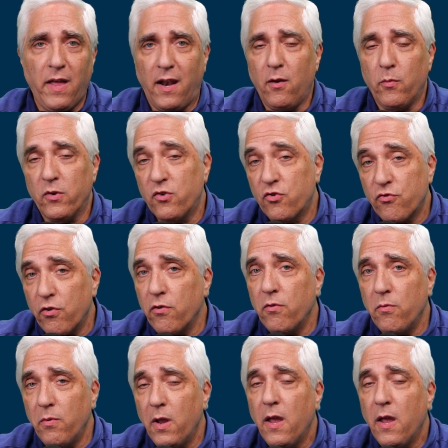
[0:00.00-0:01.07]
and it was
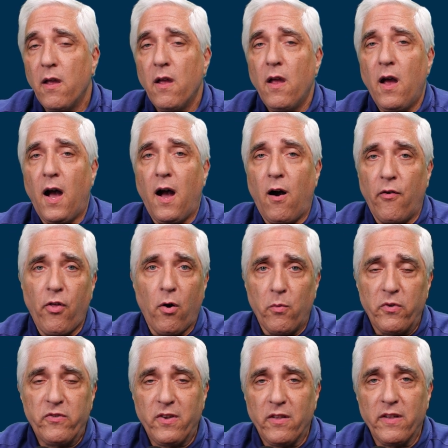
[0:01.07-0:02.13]
true, uh, although it
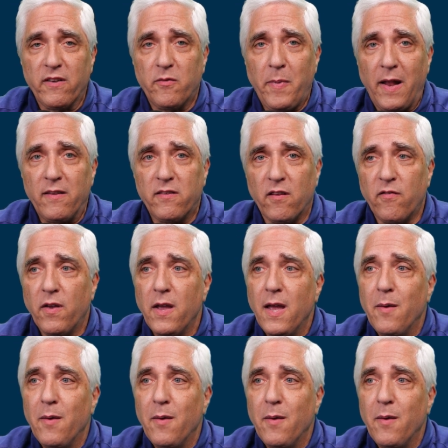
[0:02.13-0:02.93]
was still expensive.